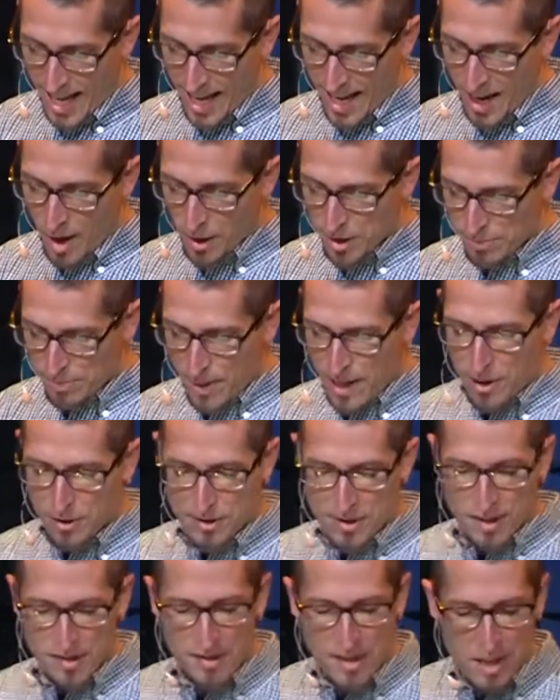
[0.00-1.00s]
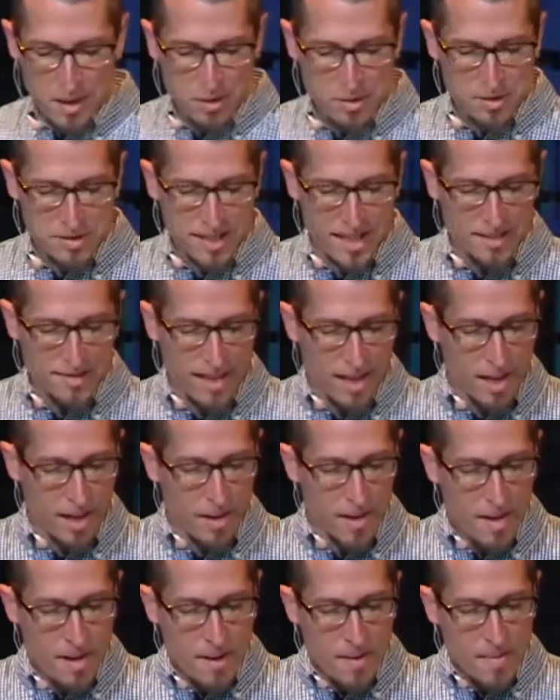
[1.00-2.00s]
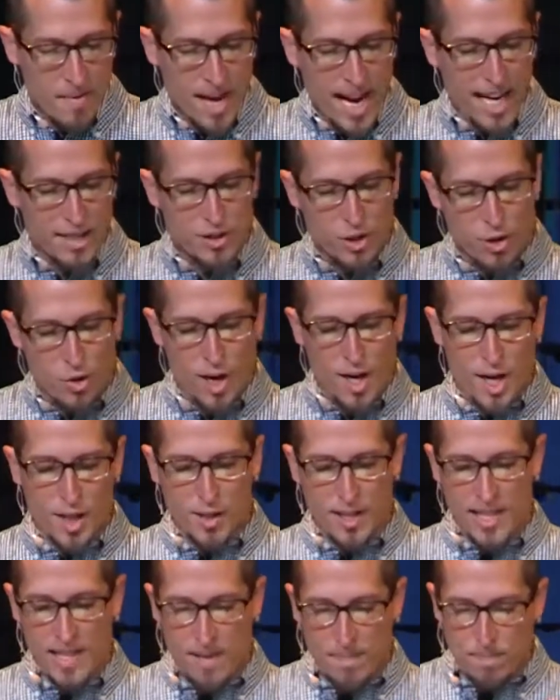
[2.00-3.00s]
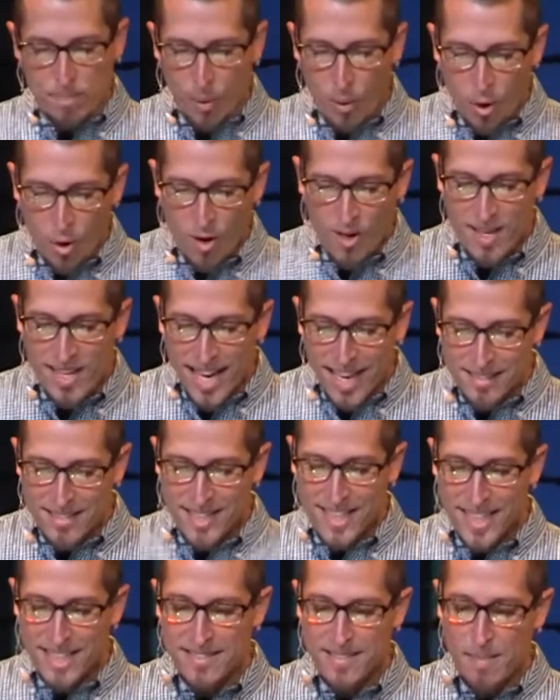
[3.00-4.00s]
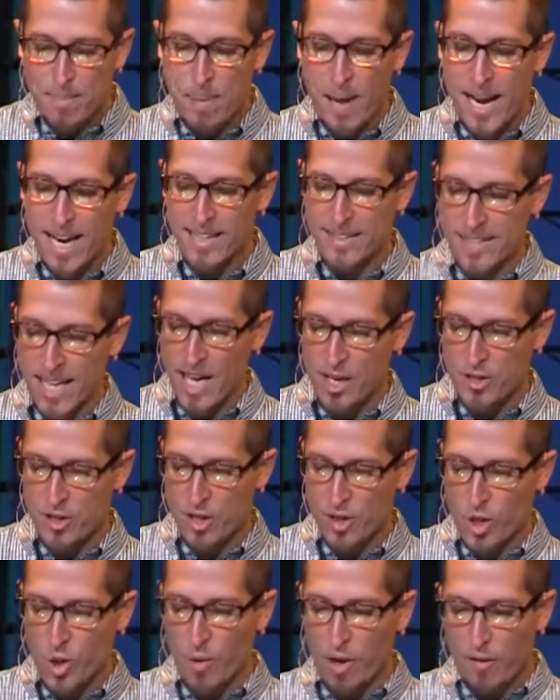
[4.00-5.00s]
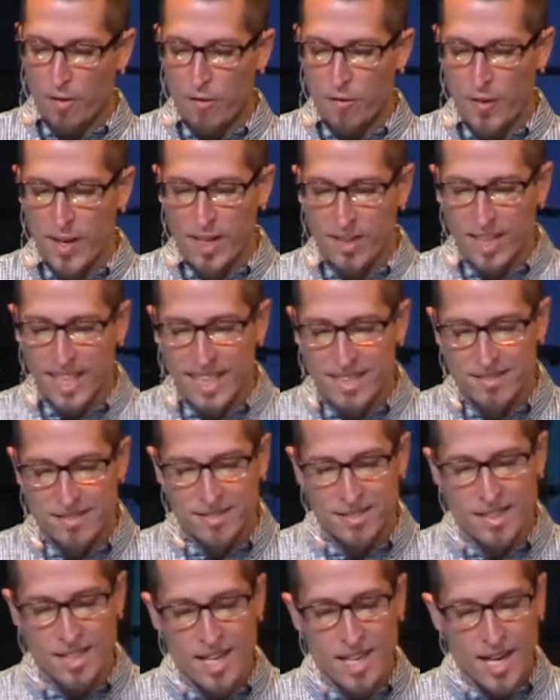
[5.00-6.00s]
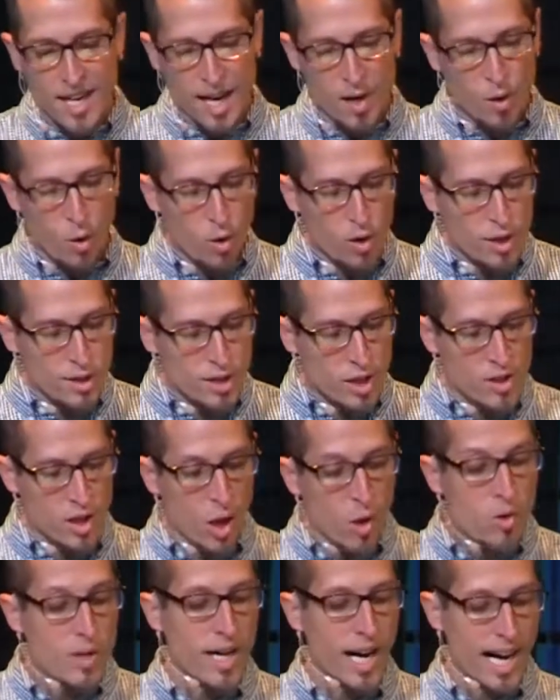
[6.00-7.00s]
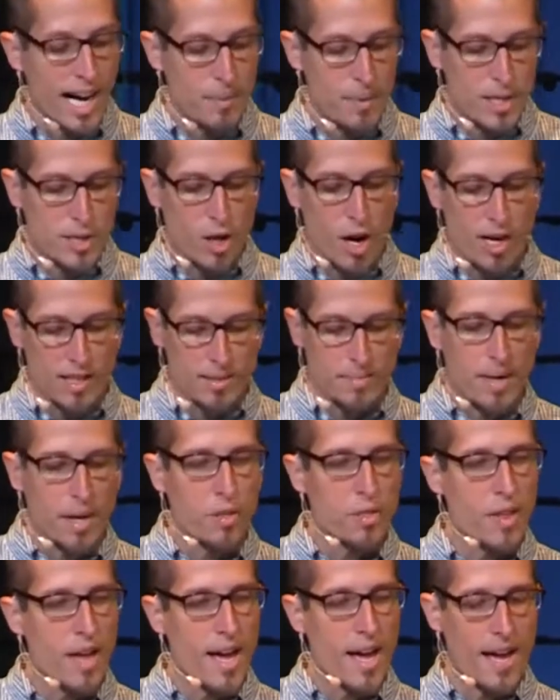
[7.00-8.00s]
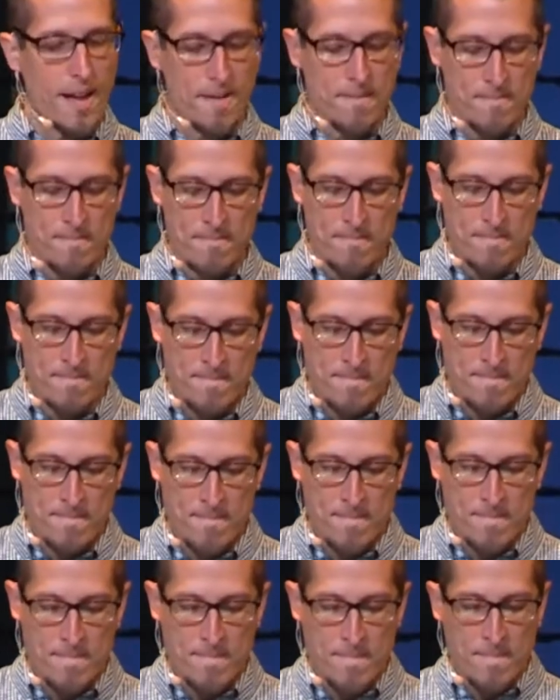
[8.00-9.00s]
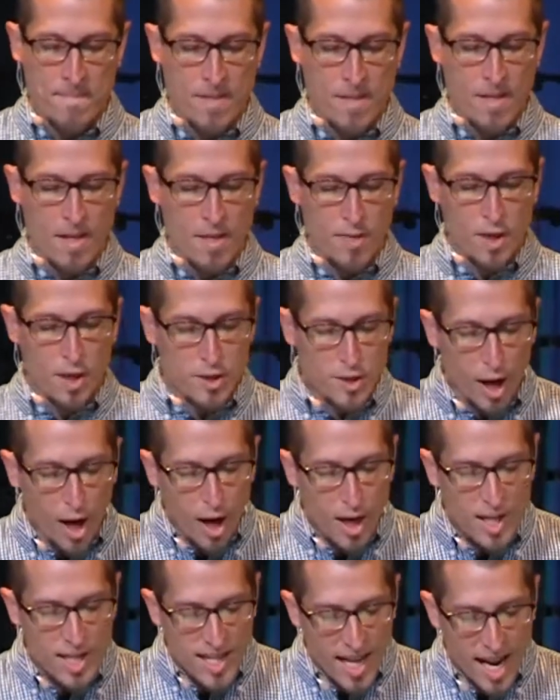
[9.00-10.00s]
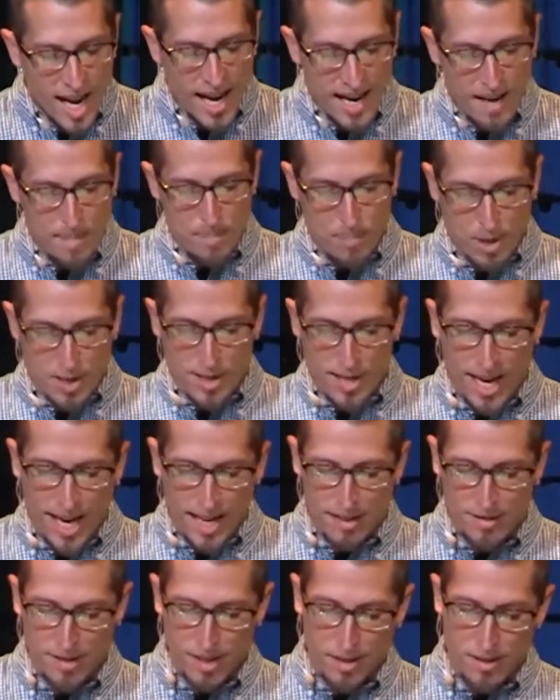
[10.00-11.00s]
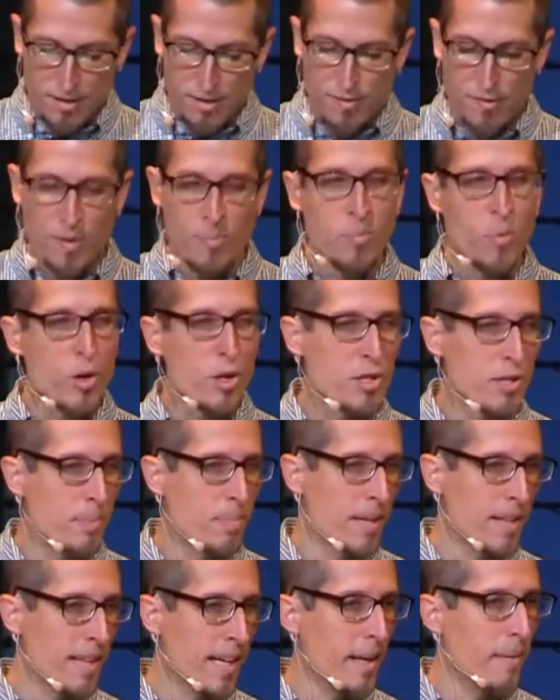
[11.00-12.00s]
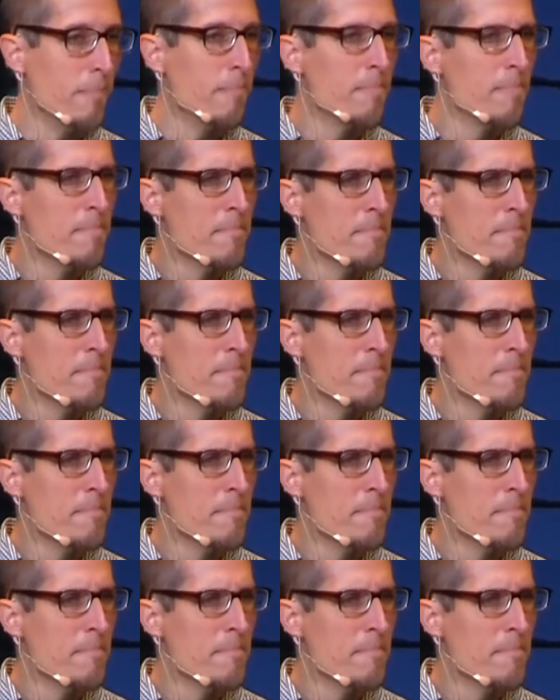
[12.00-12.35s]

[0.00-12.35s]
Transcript: You know, Peter Scazzero says, as critically important as it is to pay attention to our feelings in order to know God, we talked about that. The dark night protects us from worshiping them.